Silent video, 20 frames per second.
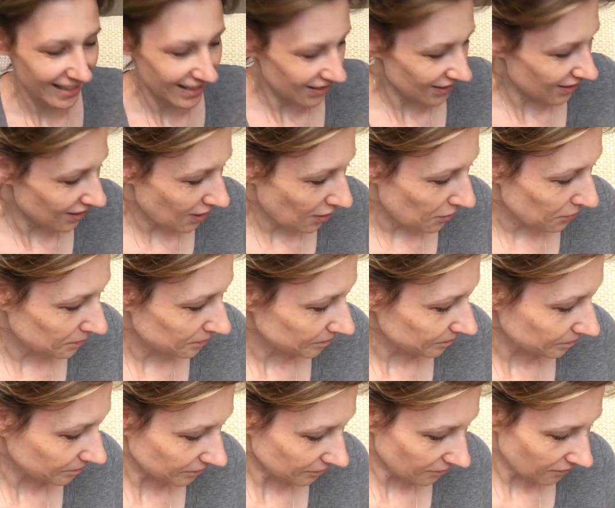So
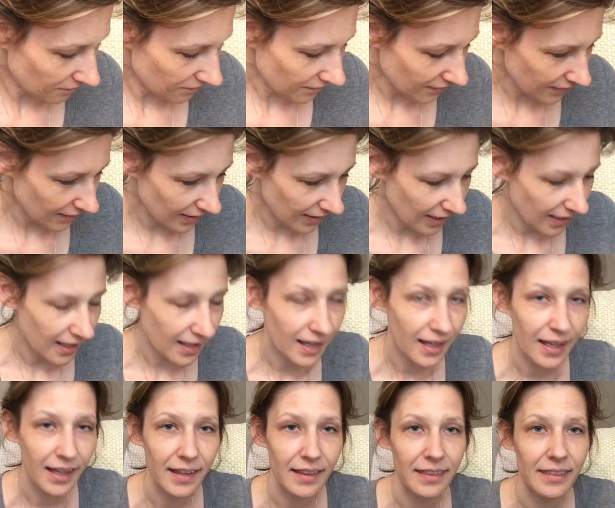
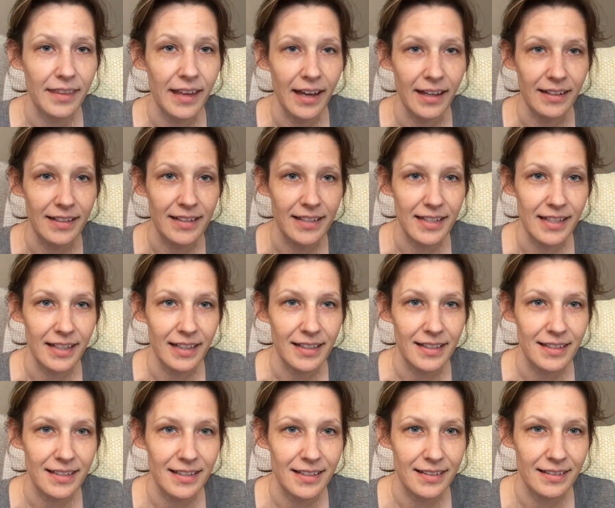that is
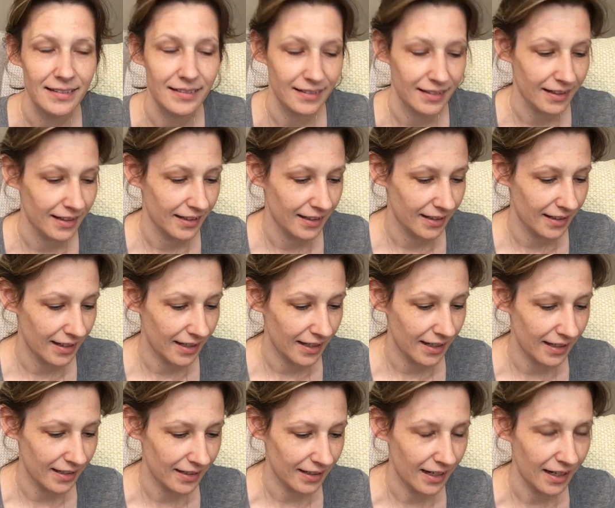it.
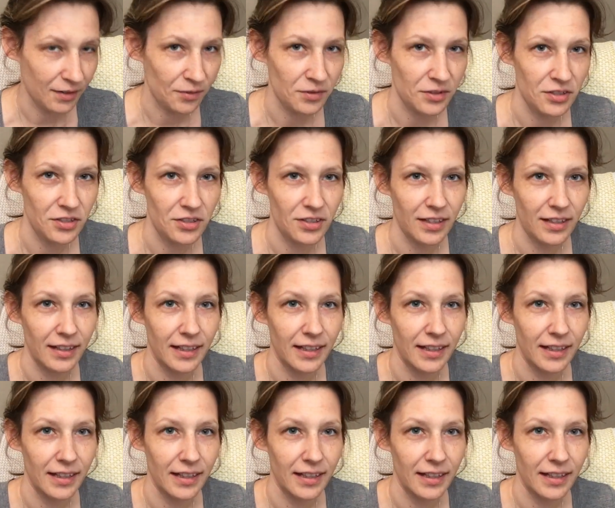And I wish, I